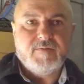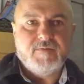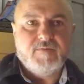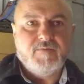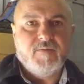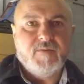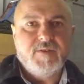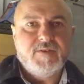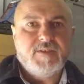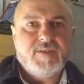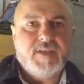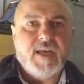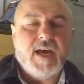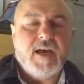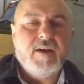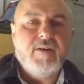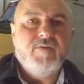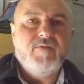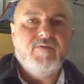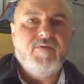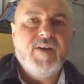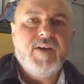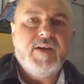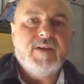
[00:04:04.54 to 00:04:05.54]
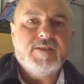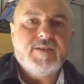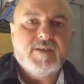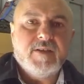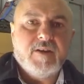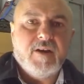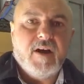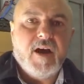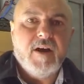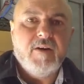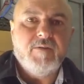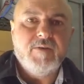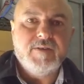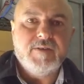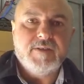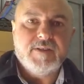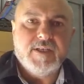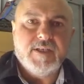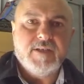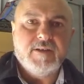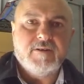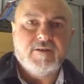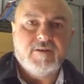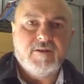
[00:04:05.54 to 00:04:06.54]
was done and finished, and I would
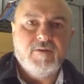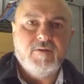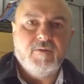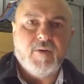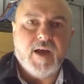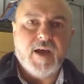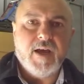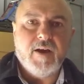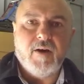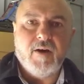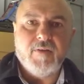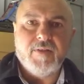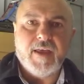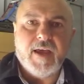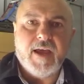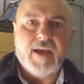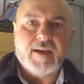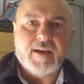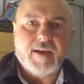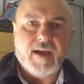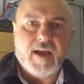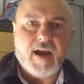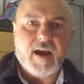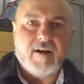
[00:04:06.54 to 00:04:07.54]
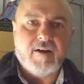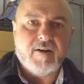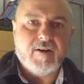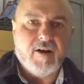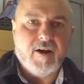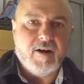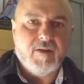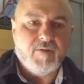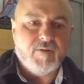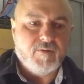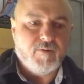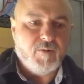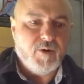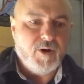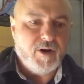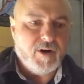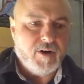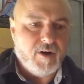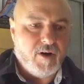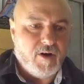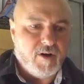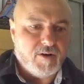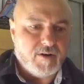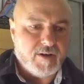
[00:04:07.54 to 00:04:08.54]
tinker away on that car and I would work
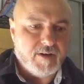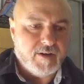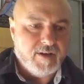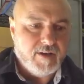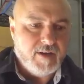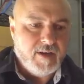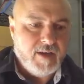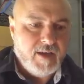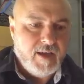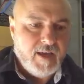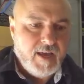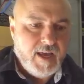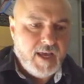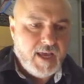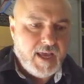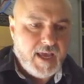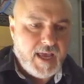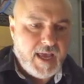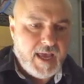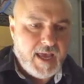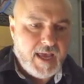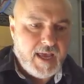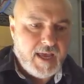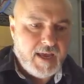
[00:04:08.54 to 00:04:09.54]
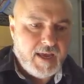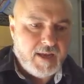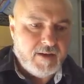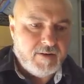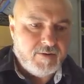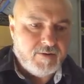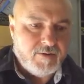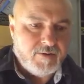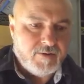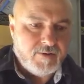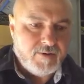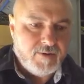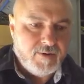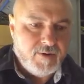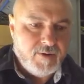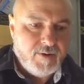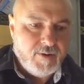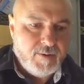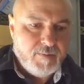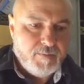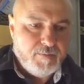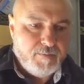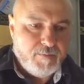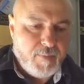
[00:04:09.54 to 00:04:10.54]
on it. And
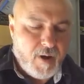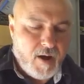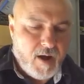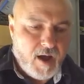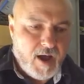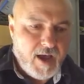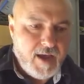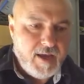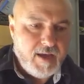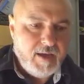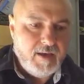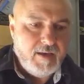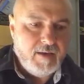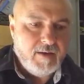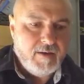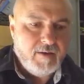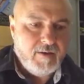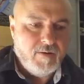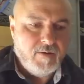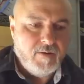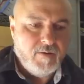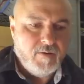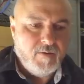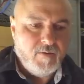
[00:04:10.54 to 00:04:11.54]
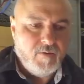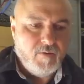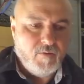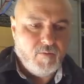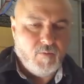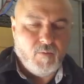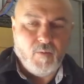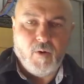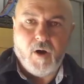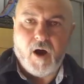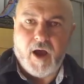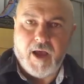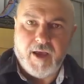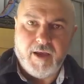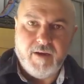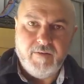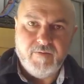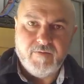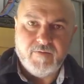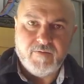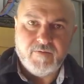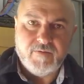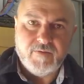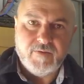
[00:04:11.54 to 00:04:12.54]
my wife
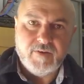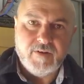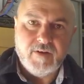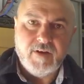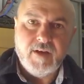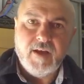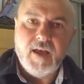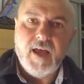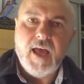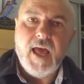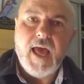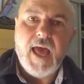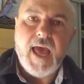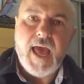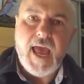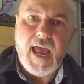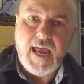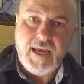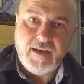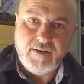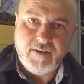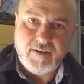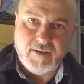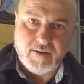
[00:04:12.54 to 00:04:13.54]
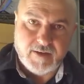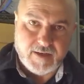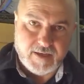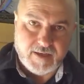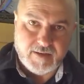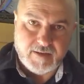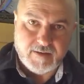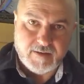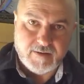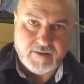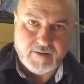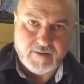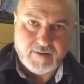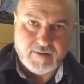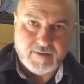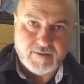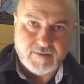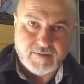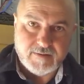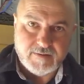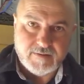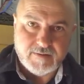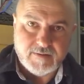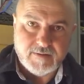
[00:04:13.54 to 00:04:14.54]
hated it,
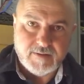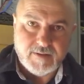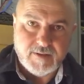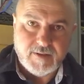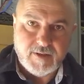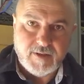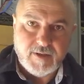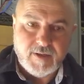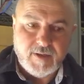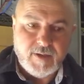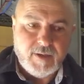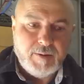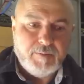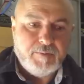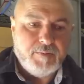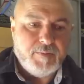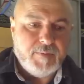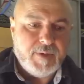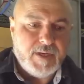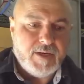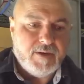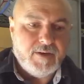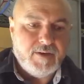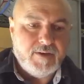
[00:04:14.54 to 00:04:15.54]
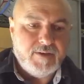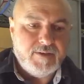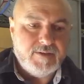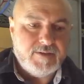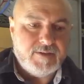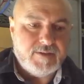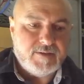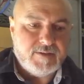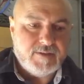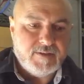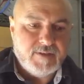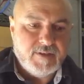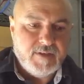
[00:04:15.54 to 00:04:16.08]
because